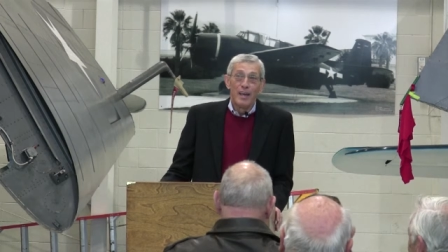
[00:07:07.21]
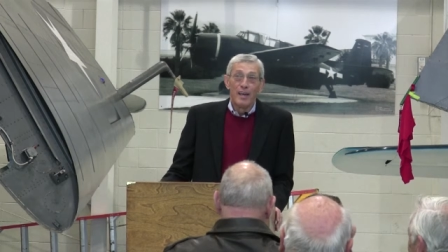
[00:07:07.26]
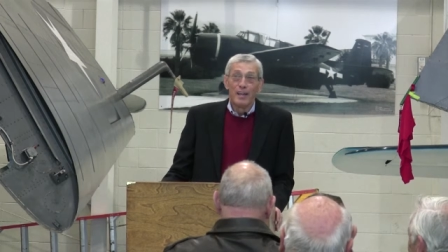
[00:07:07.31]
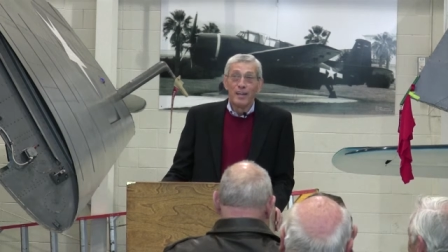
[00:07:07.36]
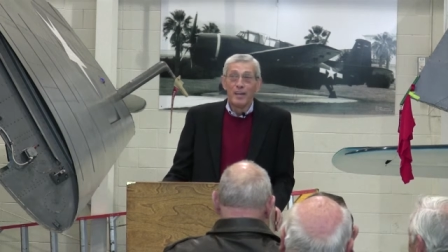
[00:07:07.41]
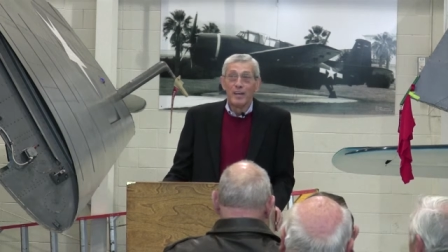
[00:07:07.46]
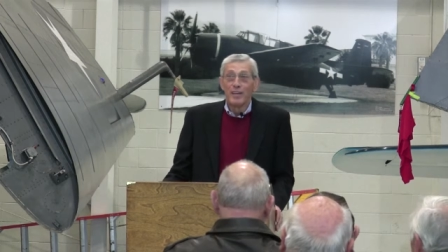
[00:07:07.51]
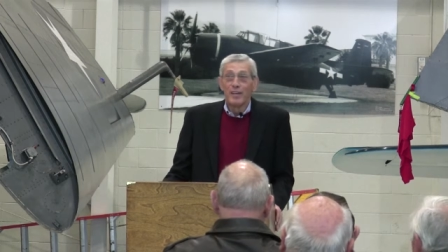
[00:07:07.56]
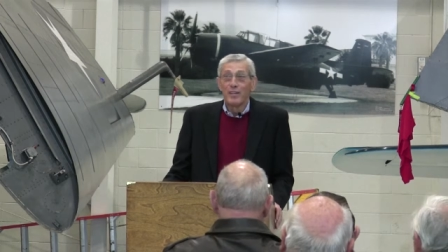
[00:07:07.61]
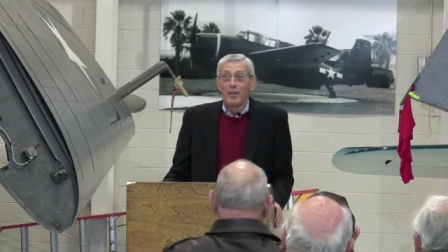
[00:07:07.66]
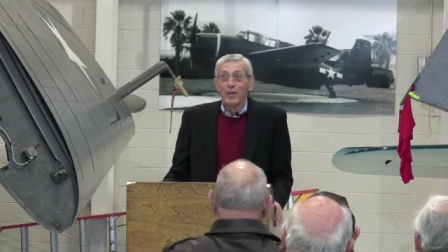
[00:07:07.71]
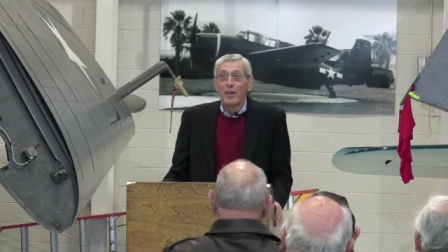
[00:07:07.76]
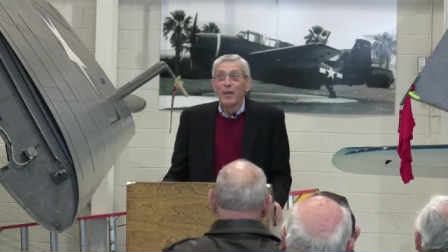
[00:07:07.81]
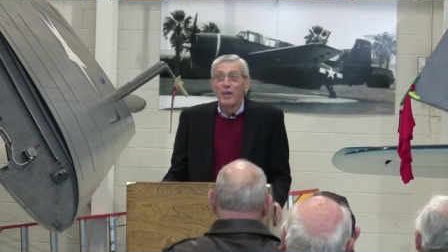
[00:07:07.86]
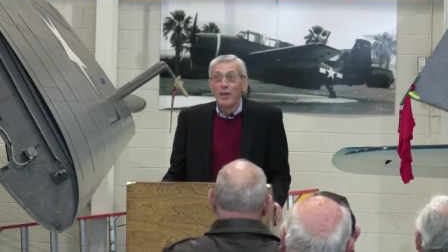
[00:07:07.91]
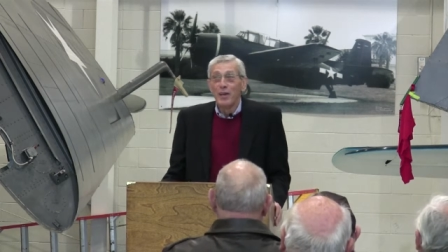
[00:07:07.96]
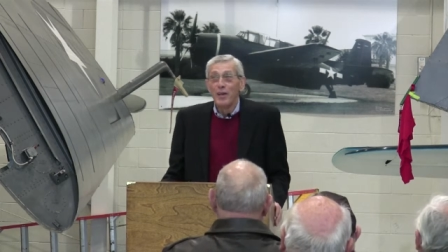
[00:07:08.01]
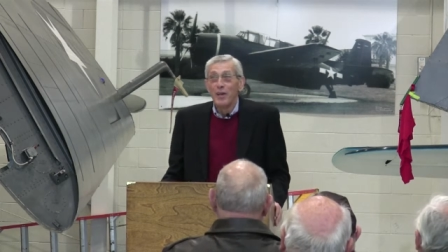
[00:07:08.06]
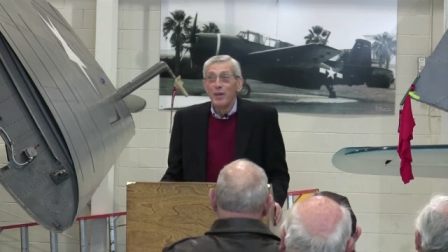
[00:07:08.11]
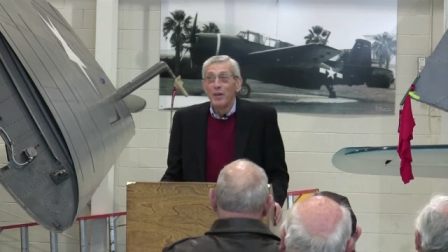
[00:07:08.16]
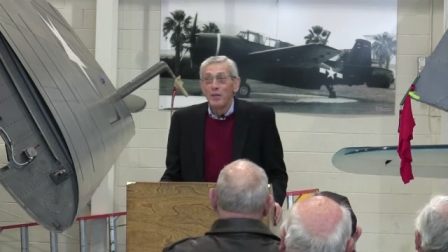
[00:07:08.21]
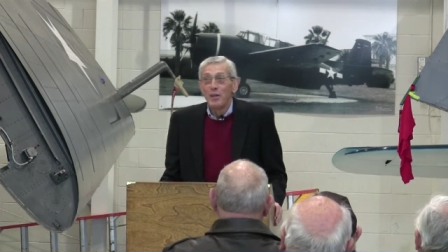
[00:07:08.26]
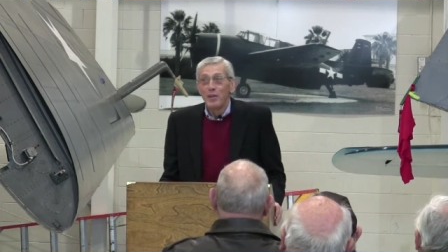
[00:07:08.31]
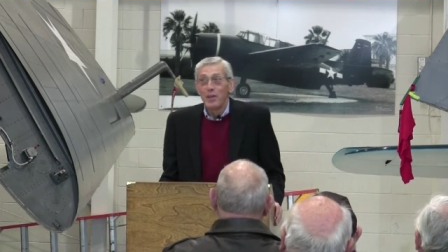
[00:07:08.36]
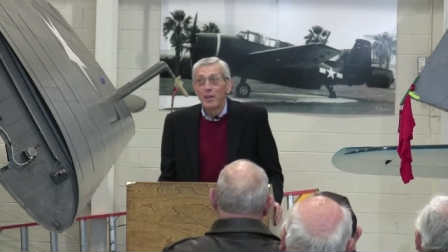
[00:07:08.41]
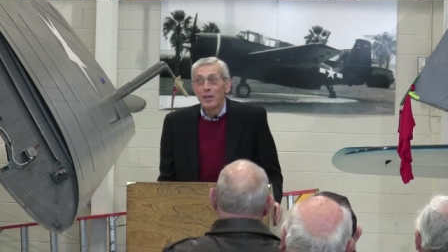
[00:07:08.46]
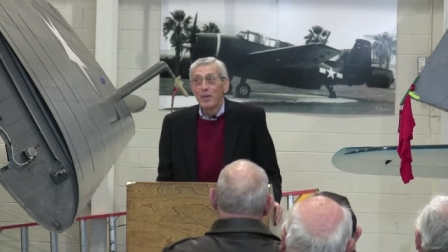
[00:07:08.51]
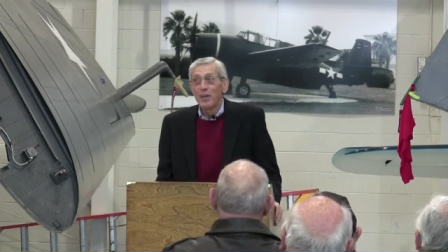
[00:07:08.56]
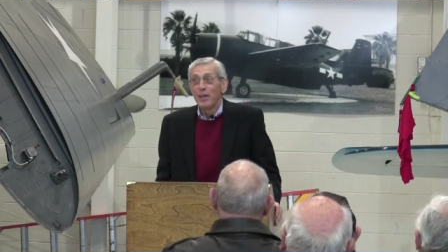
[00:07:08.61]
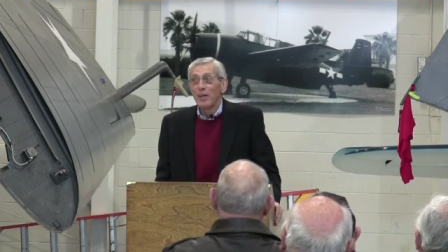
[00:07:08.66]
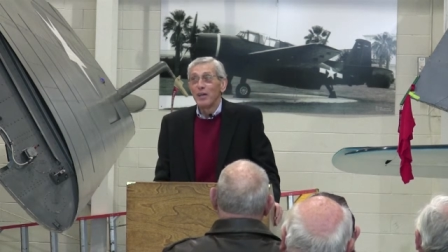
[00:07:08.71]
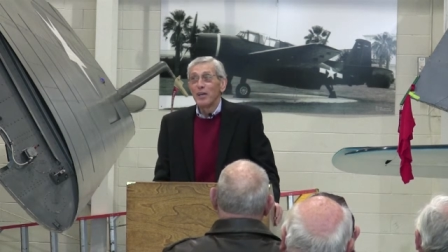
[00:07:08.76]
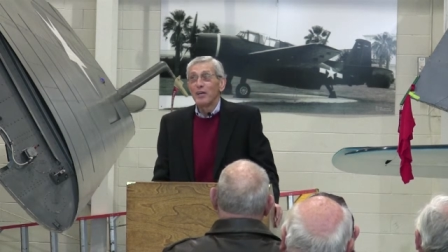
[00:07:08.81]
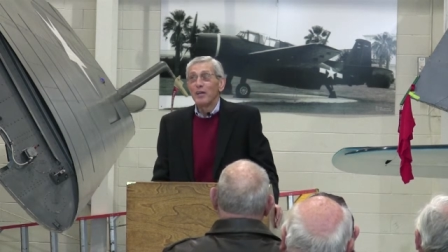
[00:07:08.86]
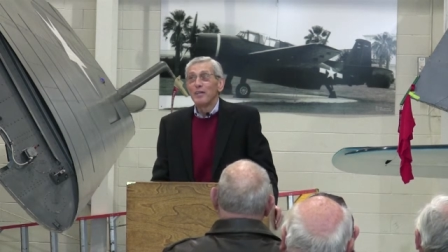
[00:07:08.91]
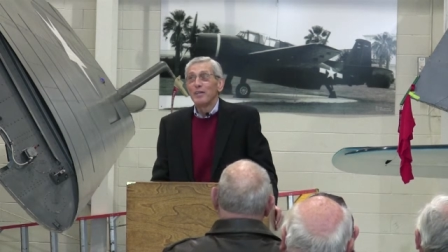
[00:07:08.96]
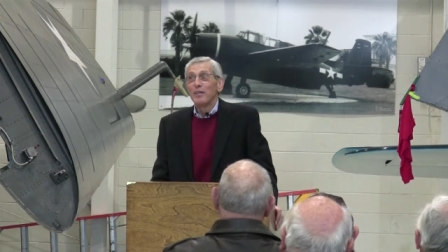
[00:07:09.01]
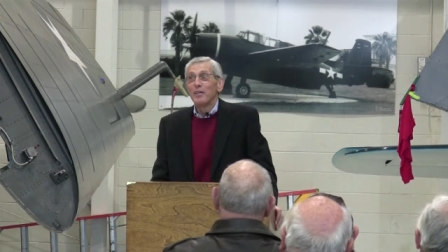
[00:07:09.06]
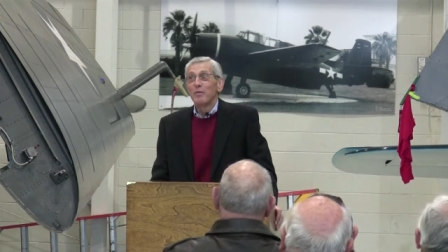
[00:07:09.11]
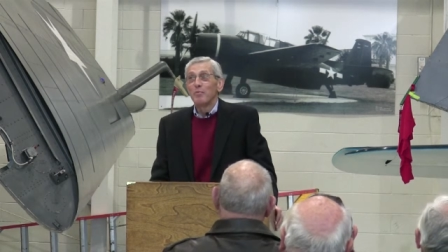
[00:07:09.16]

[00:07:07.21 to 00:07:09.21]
and uh, the, the, uh,